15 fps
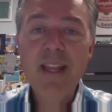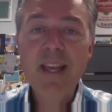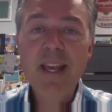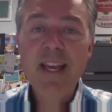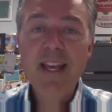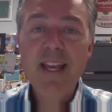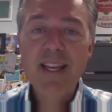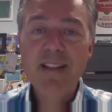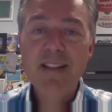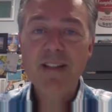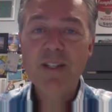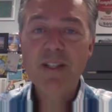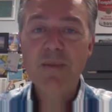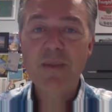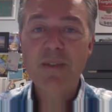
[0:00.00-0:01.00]
And
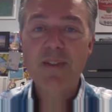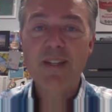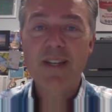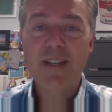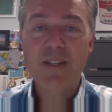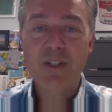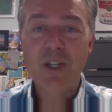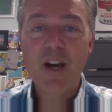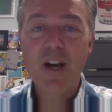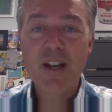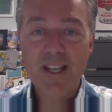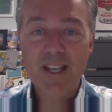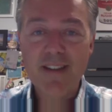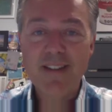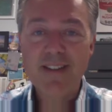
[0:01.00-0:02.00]
this was
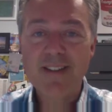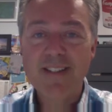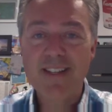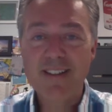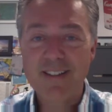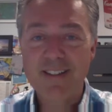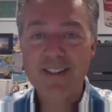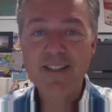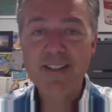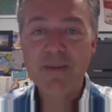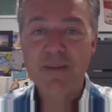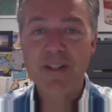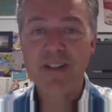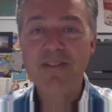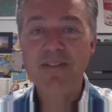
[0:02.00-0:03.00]
shocking, to say the
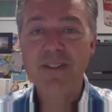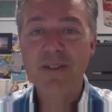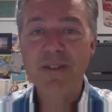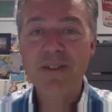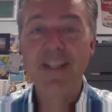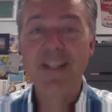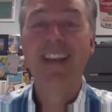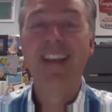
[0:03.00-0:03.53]
least, when I first,